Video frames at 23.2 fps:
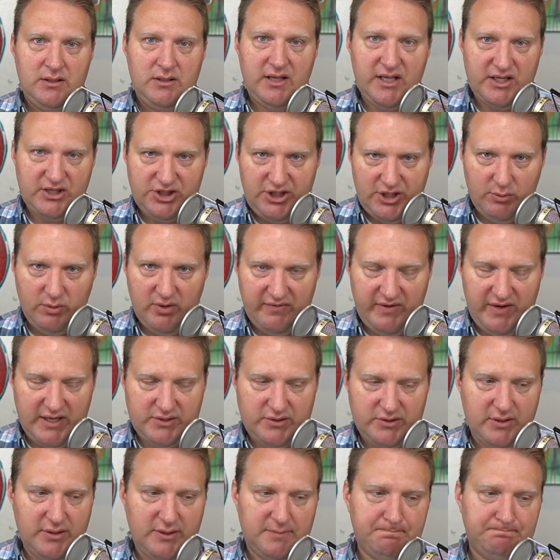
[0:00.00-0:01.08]
than she would have
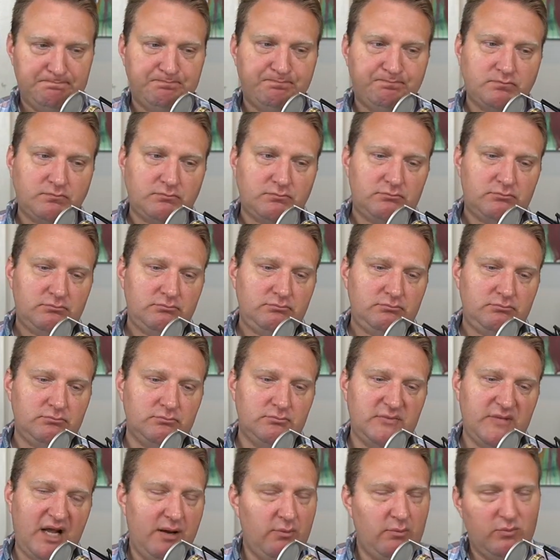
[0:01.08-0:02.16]
answered it.
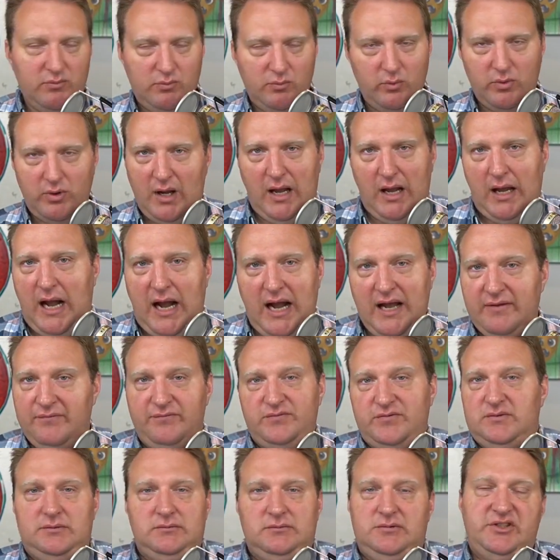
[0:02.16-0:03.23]
And I, I
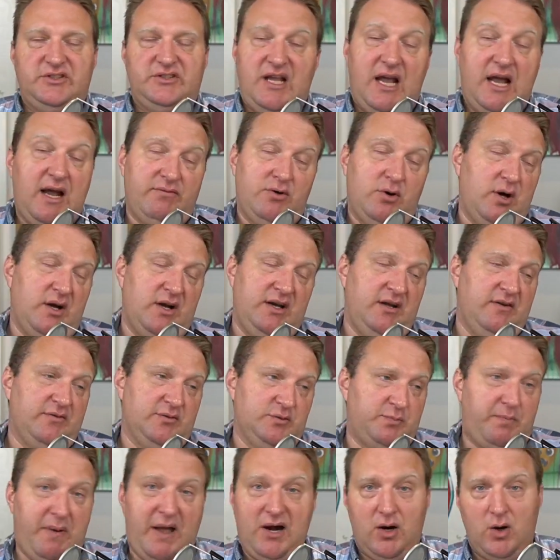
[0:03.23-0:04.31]
to say I have no idea if it
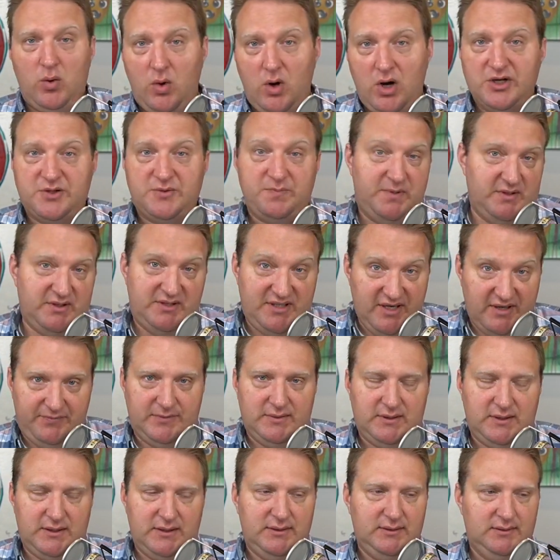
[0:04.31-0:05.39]
was better or worse, but
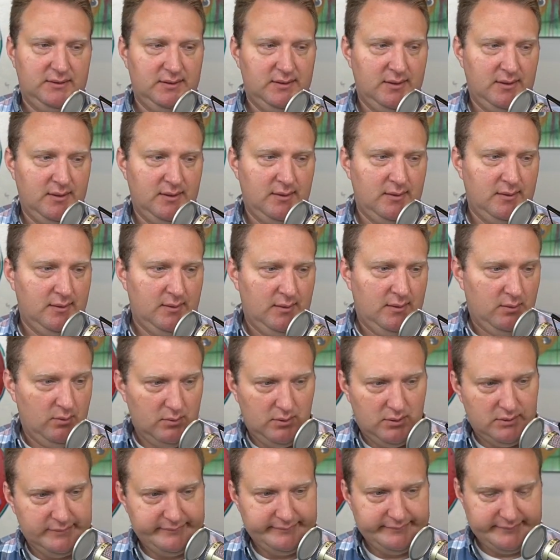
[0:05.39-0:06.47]
differently.
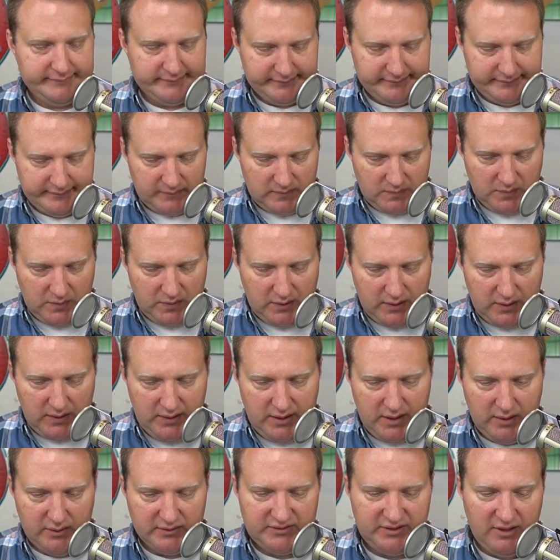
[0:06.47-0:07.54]
Well,
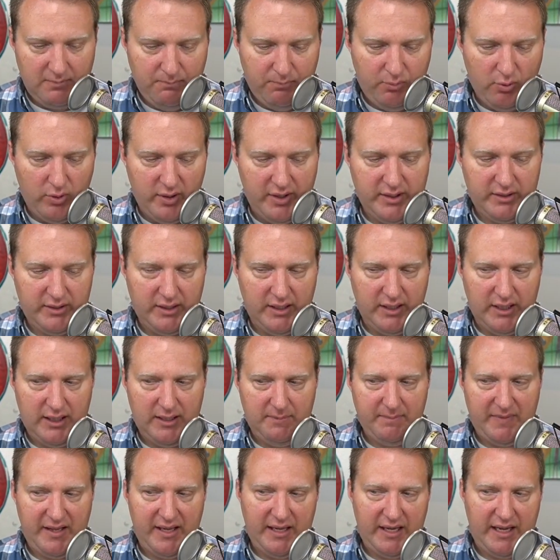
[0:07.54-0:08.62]
you know, at some point,
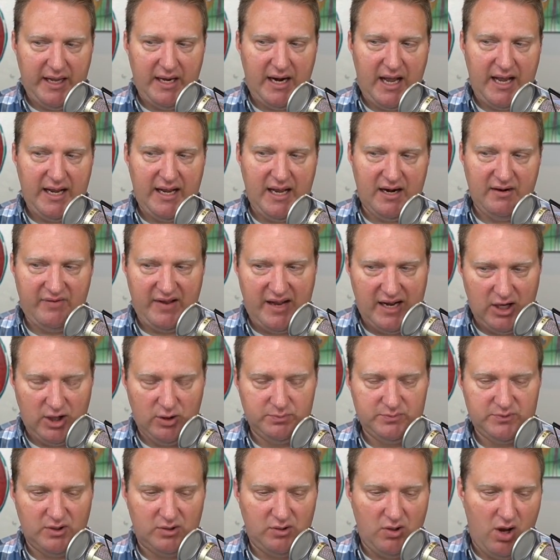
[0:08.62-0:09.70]
um, and I kind of
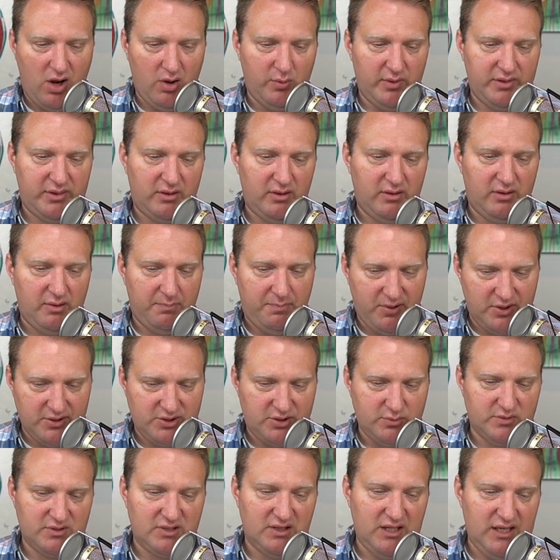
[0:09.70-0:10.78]
helped along with the
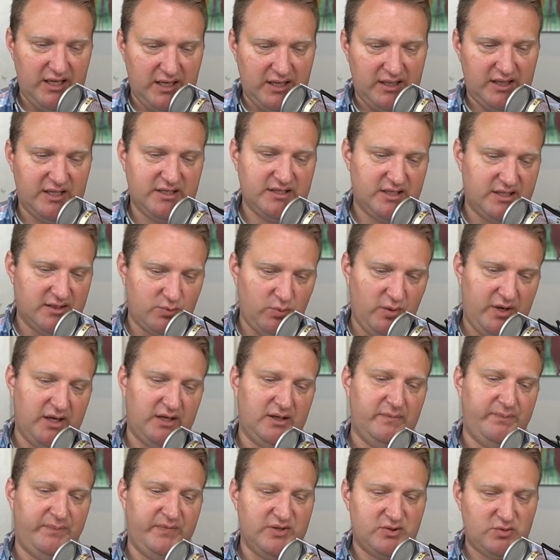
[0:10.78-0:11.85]
person who was leading this because we
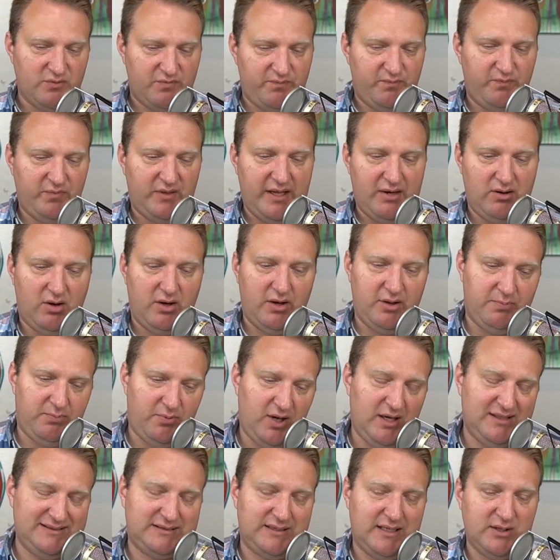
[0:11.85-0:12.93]
had this was later on in the
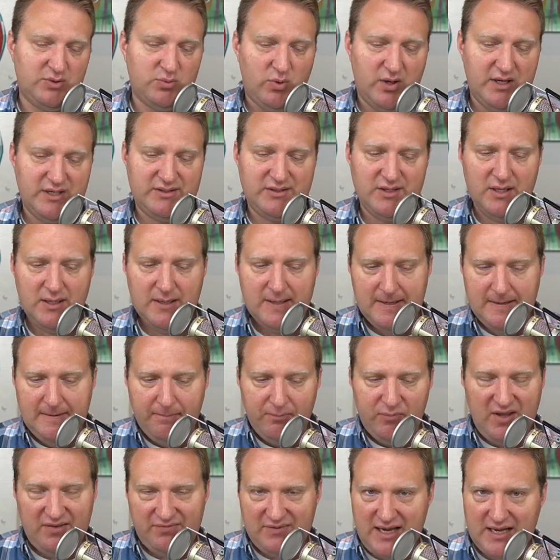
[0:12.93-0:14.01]
process was
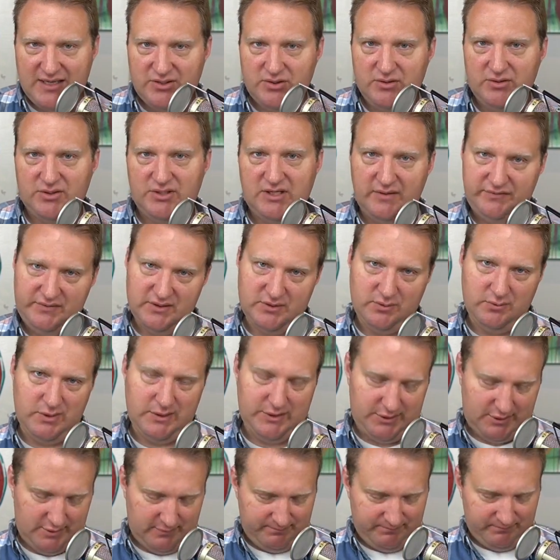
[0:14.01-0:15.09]
you have to ask yourself this
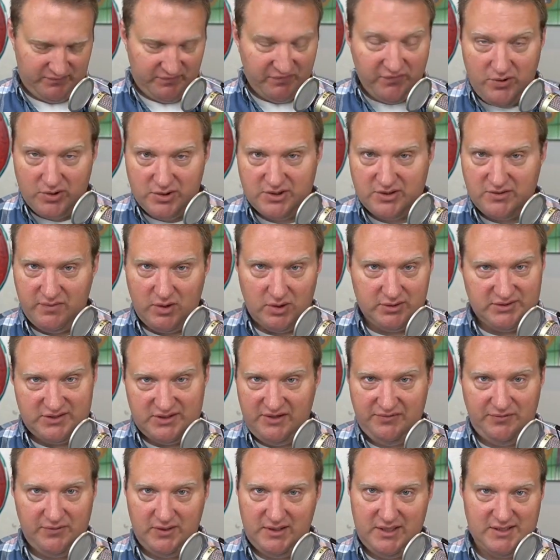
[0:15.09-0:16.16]
question. First of all,
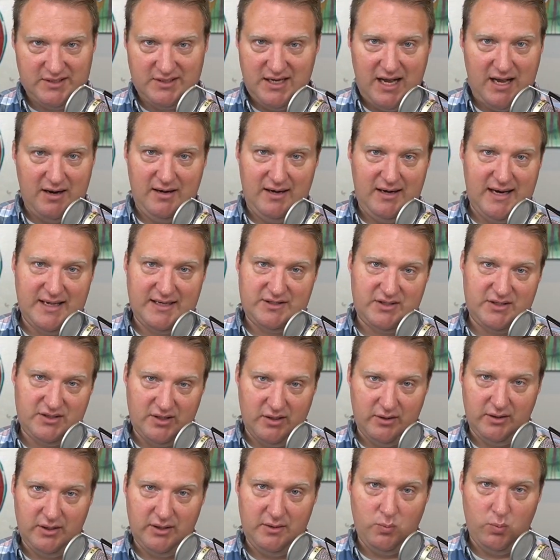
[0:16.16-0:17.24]
differently is not
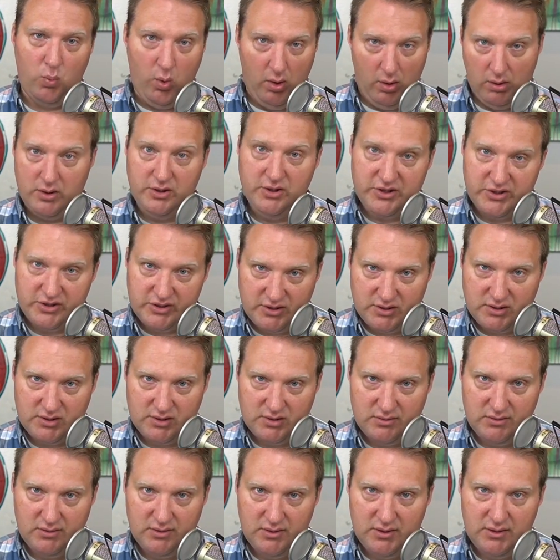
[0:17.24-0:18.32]
necessarily worse.
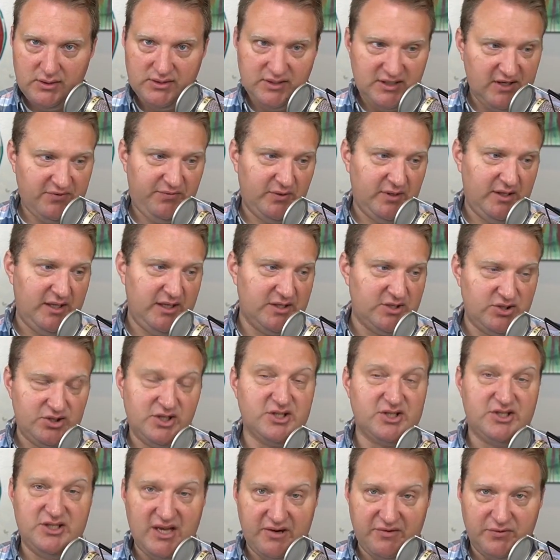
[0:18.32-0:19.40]
Differently is
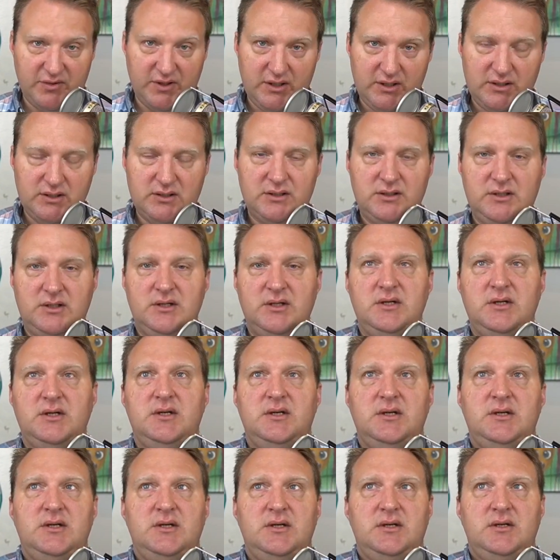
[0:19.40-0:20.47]
just different.
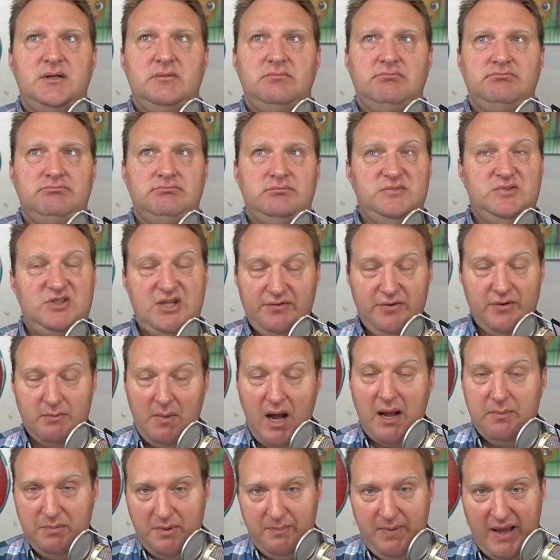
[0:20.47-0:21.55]
Different
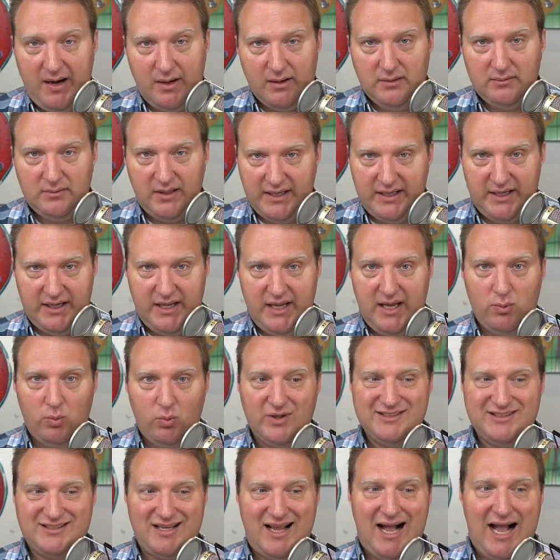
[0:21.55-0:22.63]
might be better. Like again,
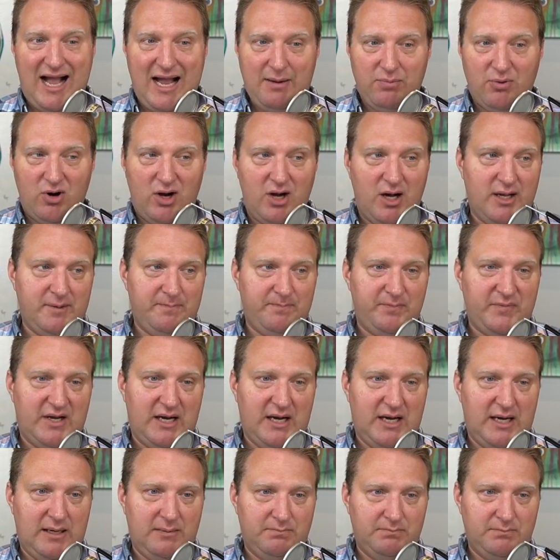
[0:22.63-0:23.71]
once I brought,
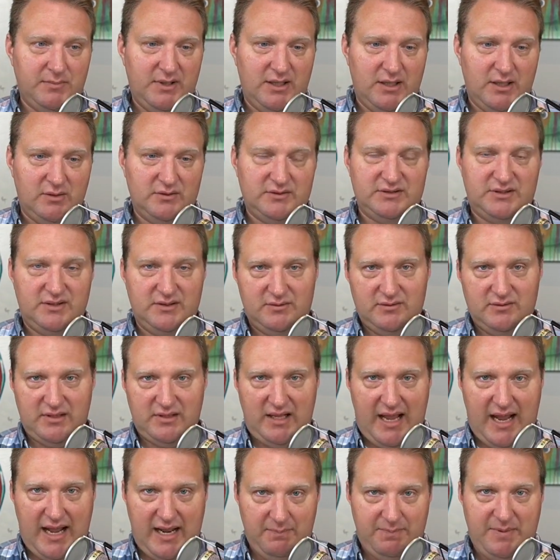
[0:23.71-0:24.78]
um, you know,
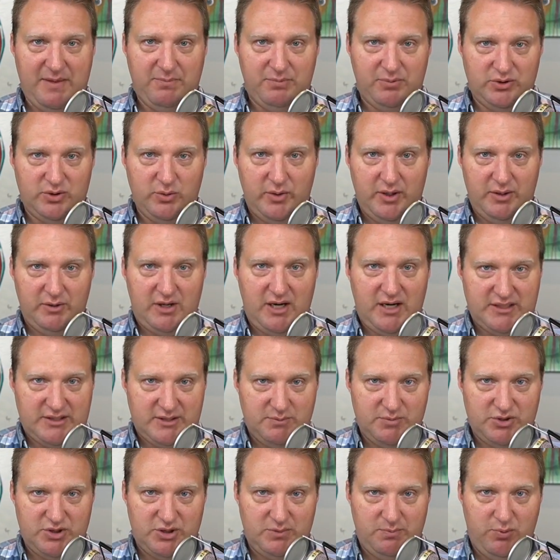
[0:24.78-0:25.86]
had people doing
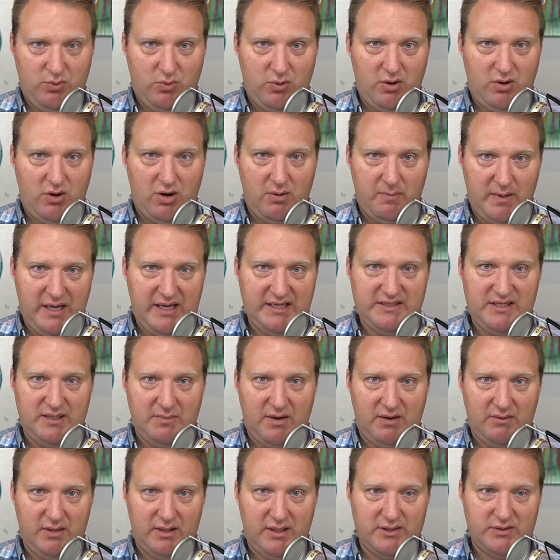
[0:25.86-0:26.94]
customer support on my
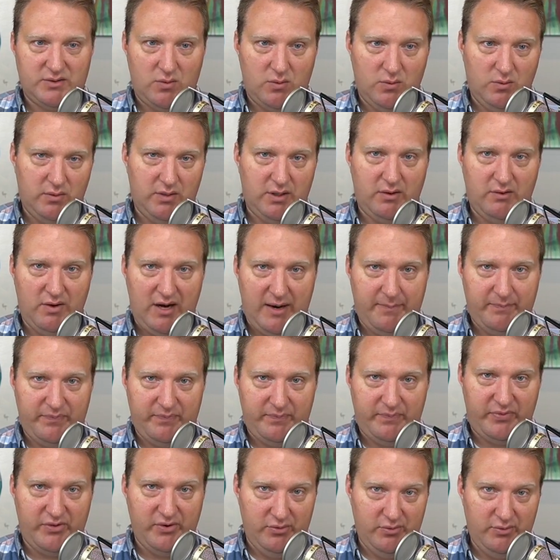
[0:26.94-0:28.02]
team, I realized, holy crap,
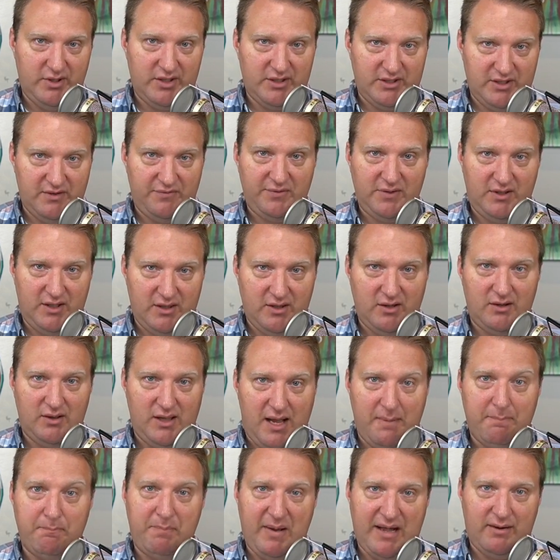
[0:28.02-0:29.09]
they're doing it differently and they're a
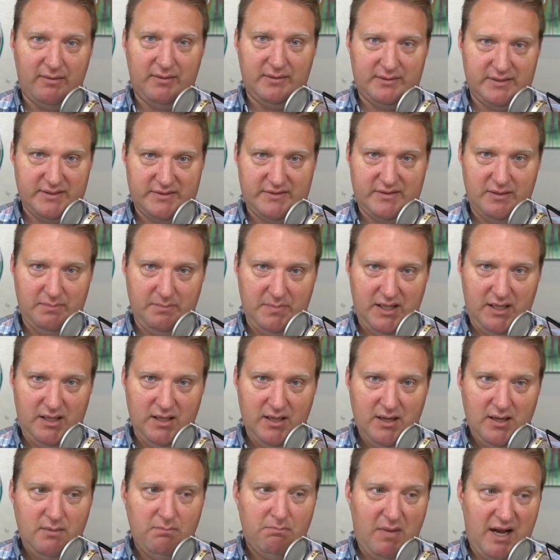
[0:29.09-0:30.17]
lot better at this than me.
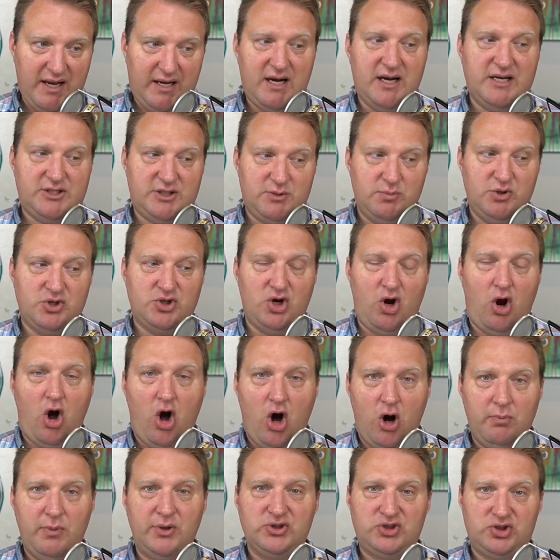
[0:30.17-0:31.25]
My customers are
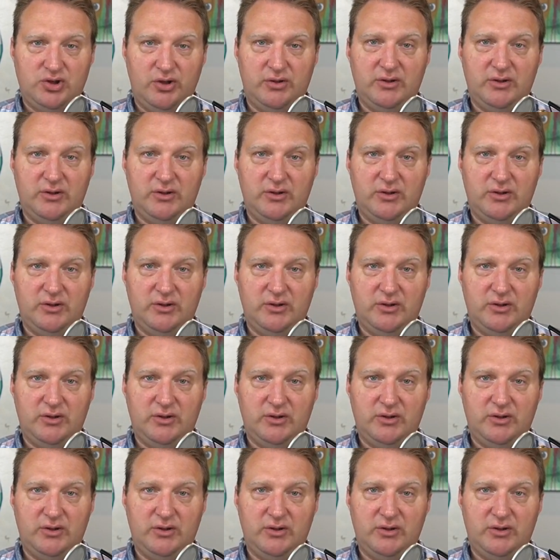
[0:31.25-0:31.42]
almost